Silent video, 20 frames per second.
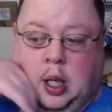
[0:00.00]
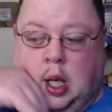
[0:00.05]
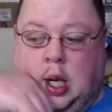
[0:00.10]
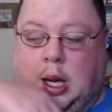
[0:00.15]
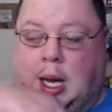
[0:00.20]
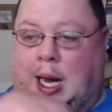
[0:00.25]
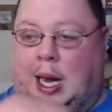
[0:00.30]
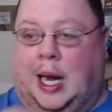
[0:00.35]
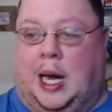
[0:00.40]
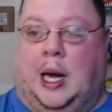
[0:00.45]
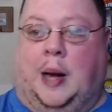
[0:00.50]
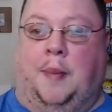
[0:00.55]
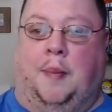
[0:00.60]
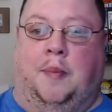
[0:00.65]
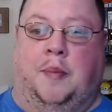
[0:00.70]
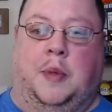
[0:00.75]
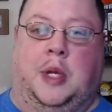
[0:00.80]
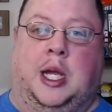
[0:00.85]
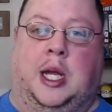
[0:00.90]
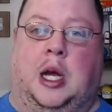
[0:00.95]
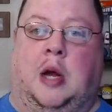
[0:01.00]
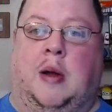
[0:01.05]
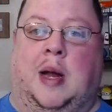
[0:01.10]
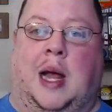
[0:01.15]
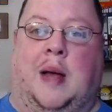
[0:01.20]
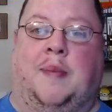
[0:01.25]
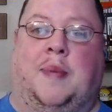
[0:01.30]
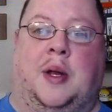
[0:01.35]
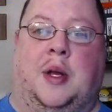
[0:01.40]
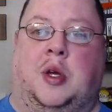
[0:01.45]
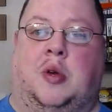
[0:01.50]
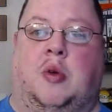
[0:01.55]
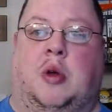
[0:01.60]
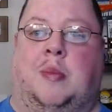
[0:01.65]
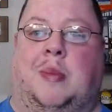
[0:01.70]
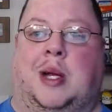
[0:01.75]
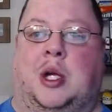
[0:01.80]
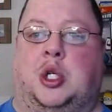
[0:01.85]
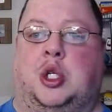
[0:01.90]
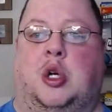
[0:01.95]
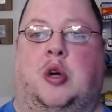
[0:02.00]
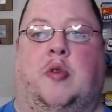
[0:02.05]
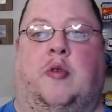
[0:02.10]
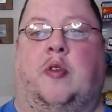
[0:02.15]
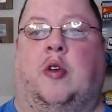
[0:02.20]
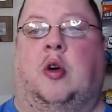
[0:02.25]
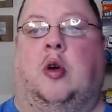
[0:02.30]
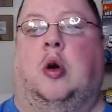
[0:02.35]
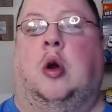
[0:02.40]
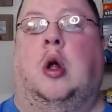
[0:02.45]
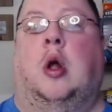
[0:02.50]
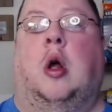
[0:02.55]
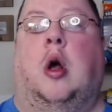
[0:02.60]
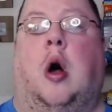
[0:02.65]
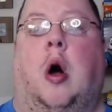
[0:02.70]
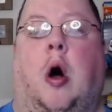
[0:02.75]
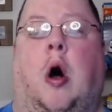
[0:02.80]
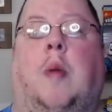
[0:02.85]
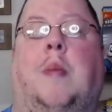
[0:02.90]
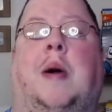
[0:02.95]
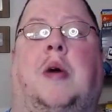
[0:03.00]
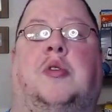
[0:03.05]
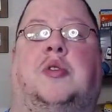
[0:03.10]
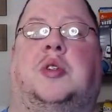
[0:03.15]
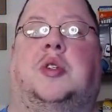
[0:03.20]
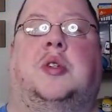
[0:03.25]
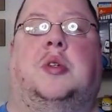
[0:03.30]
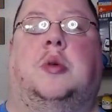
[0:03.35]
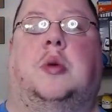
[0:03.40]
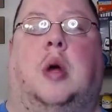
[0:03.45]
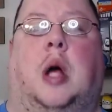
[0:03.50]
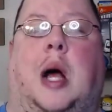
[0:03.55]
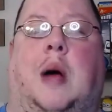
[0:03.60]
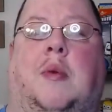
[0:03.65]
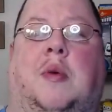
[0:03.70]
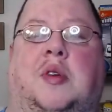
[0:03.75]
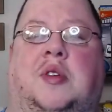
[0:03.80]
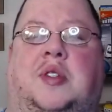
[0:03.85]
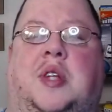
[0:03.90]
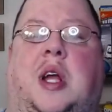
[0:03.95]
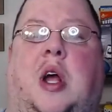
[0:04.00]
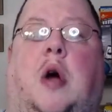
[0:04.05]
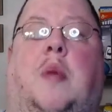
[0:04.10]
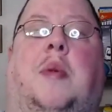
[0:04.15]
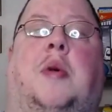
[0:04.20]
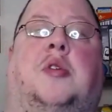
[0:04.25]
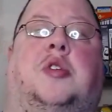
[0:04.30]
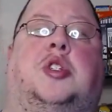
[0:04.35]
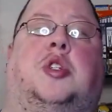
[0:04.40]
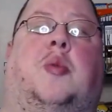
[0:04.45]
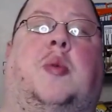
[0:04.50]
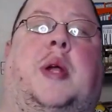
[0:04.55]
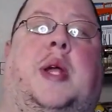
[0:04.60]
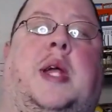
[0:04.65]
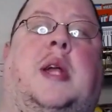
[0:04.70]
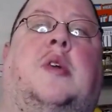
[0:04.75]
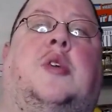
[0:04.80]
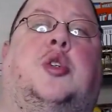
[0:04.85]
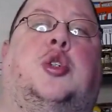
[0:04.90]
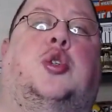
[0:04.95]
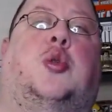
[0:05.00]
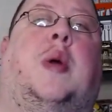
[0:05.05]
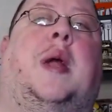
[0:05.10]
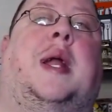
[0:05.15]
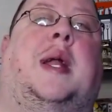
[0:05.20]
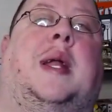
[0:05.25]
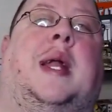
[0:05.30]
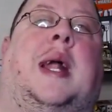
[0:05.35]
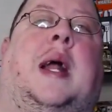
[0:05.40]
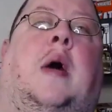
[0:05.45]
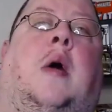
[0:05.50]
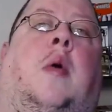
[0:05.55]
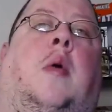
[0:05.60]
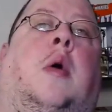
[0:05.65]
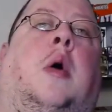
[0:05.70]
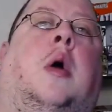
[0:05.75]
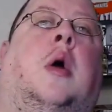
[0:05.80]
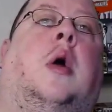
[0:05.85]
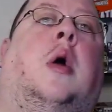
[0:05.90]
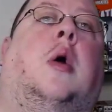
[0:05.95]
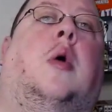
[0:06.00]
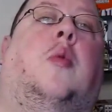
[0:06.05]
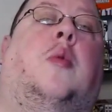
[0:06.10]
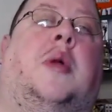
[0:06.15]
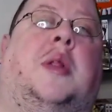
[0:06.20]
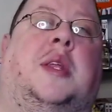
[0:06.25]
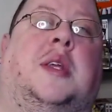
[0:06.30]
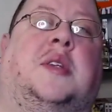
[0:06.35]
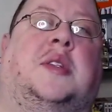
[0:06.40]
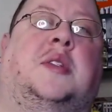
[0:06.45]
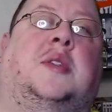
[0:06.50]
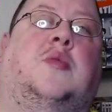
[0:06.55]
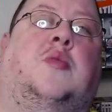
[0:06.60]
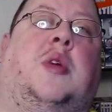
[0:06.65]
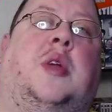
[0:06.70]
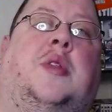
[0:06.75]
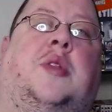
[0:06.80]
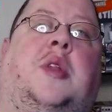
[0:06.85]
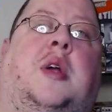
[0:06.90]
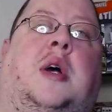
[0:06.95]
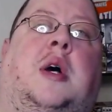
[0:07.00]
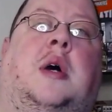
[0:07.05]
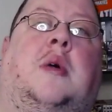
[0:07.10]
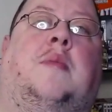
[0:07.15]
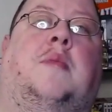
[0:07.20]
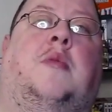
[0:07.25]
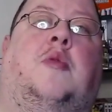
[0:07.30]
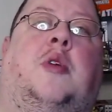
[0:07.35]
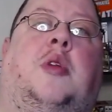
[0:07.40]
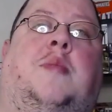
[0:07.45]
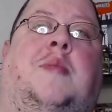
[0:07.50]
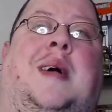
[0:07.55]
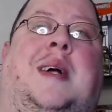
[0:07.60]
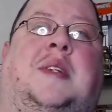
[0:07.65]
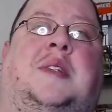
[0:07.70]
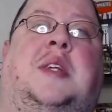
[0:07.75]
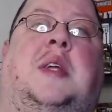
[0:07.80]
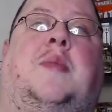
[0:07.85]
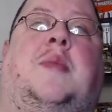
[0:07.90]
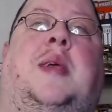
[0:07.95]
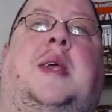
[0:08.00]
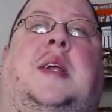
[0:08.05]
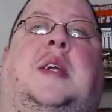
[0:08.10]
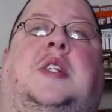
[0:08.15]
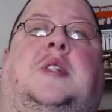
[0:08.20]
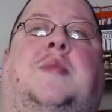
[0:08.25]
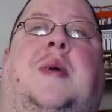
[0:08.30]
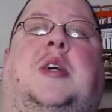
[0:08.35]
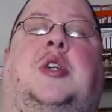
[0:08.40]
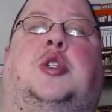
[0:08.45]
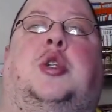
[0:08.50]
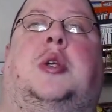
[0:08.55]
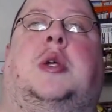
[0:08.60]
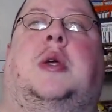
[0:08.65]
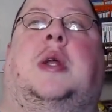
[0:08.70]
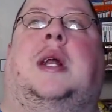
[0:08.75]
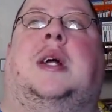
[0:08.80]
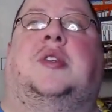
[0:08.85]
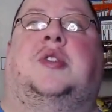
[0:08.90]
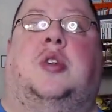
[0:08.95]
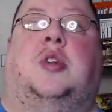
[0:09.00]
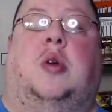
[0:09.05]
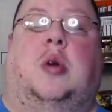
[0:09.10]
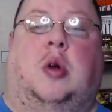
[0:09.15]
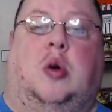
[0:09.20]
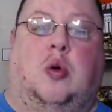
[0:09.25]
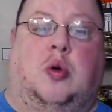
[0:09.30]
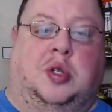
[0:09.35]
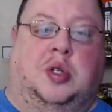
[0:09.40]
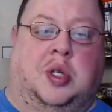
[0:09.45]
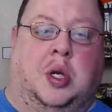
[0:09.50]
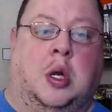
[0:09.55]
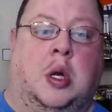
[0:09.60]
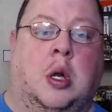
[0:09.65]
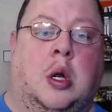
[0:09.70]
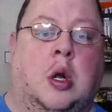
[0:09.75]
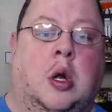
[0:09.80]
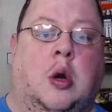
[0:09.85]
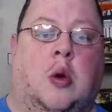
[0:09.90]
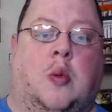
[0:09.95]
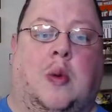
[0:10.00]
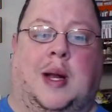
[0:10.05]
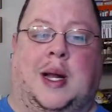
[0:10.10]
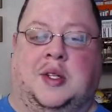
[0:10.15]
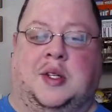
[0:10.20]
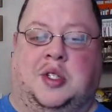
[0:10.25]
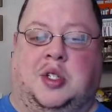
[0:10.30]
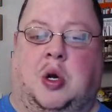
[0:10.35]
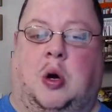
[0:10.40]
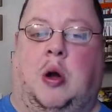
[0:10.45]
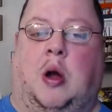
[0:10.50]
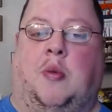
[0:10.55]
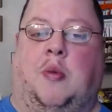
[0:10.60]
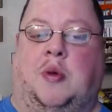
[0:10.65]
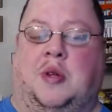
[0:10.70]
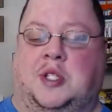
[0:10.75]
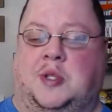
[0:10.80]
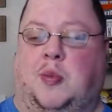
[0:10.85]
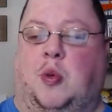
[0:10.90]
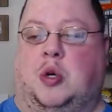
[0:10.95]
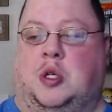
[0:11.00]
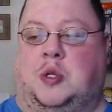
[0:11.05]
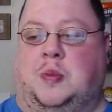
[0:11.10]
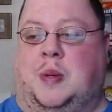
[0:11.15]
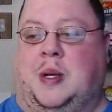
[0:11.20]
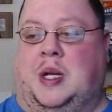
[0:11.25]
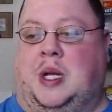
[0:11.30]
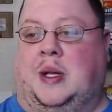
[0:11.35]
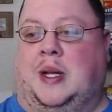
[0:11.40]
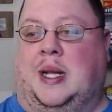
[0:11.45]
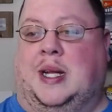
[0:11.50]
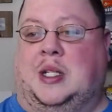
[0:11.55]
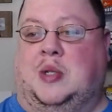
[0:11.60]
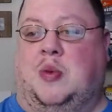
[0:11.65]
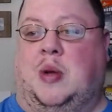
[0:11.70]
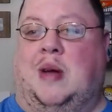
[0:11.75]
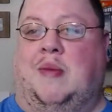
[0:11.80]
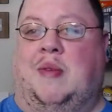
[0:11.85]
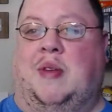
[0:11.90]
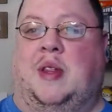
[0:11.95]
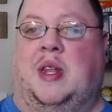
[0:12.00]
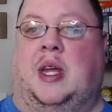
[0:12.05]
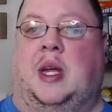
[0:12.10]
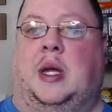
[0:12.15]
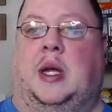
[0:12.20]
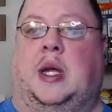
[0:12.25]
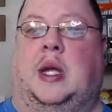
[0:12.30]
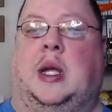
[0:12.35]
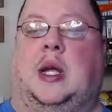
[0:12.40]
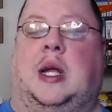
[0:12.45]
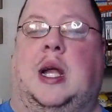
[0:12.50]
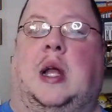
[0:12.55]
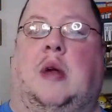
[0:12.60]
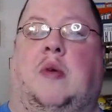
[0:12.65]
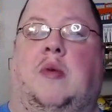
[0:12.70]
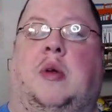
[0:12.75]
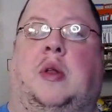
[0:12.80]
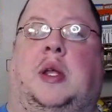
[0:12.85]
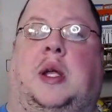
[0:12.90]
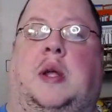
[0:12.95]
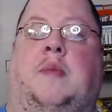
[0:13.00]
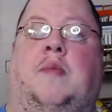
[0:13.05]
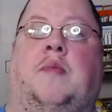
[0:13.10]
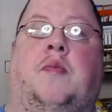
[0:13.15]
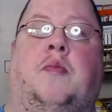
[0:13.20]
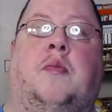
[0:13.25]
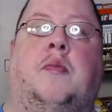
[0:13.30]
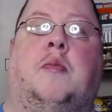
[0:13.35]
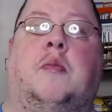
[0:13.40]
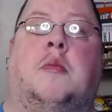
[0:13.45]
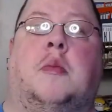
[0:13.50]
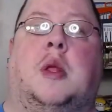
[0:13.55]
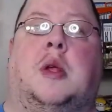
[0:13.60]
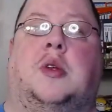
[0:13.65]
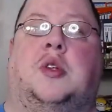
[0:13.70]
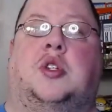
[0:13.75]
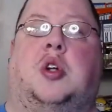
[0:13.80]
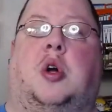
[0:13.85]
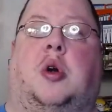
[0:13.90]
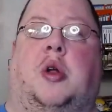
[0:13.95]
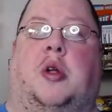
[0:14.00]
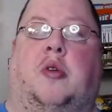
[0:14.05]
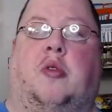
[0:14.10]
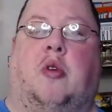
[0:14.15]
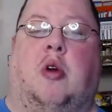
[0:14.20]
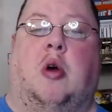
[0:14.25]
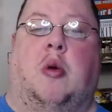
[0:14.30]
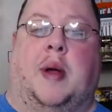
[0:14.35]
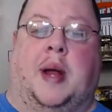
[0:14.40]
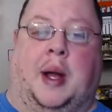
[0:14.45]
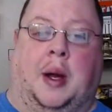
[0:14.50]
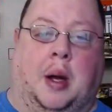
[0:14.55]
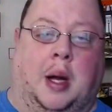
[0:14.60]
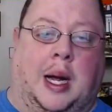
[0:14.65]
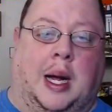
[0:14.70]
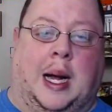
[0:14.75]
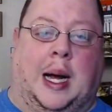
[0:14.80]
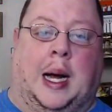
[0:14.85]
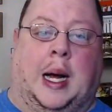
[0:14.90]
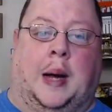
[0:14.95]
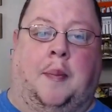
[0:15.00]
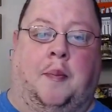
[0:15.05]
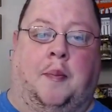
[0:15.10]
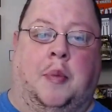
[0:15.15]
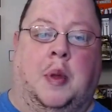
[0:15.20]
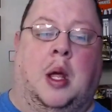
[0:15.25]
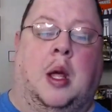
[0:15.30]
And I've been doing my show for I want to say almost 3 years straight now with with my CP especially. And I start, of course, when I started with Sports Minion, that's when everything kind of really started growing. I